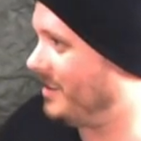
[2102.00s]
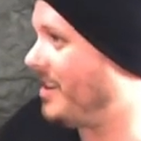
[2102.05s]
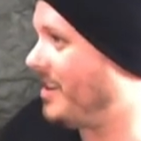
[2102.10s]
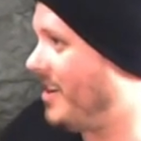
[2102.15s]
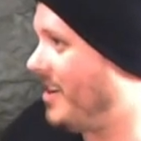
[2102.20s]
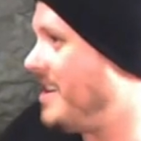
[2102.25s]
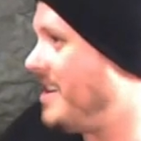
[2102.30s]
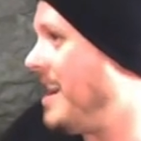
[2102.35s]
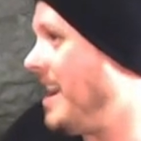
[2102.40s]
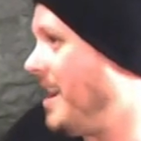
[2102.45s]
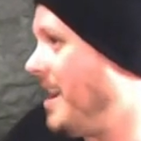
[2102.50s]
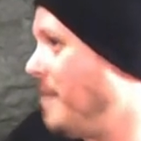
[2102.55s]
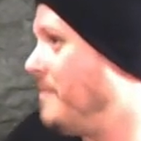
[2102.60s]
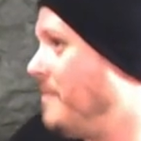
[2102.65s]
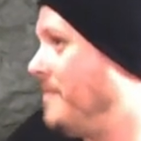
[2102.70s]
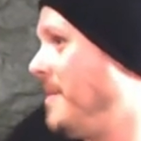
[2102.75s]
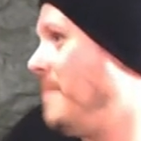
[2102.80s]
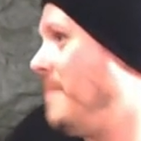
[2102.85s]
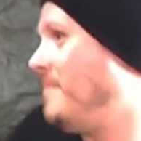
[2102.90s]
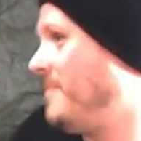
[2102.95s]
So yeah, and
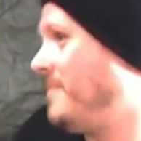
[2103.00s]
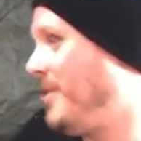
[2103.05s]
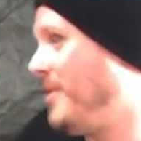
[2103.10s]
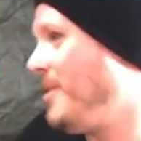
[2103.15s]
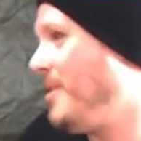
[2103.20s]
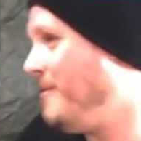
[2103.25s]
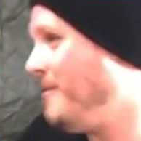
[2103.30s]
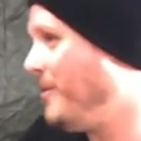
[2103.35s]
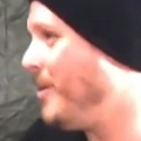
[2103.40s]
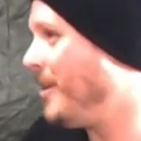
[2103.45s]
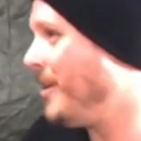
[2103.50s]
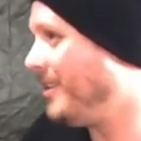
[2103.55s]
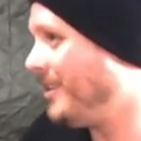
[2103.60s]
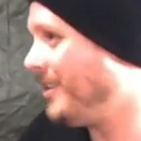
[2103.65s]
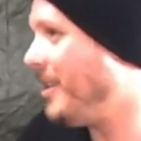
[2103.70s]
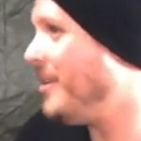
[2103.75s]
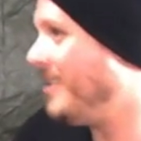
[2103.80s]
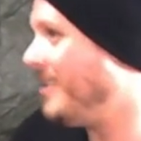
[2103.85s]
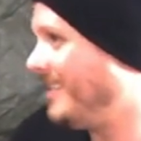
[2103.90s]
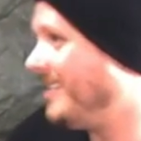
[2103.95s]
I'm 34.
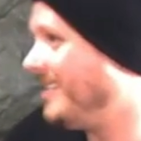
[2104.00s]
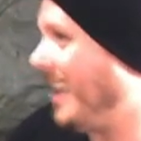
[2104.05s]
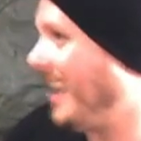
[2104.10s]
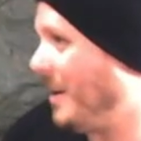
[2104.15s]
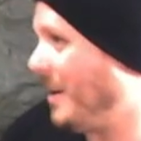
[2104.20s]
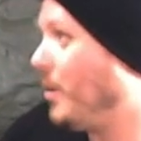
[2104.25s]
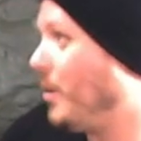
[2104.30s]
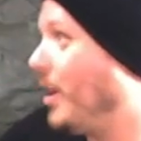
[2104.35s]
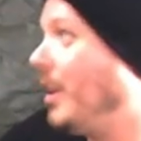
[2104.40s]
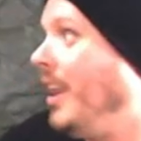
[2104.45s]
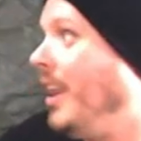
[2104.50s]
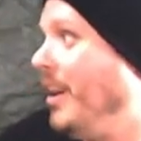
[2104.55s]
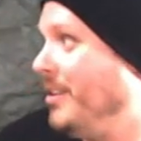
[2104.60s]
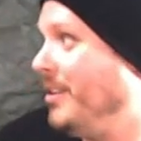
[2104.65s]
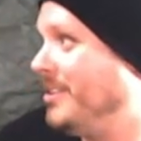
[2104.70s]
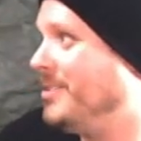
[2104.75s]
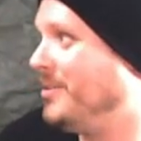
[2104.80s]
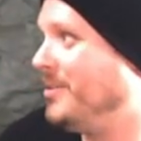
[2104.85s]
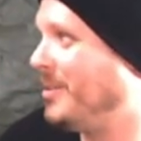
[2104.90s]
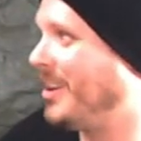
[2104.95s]
So it's geez. We're close.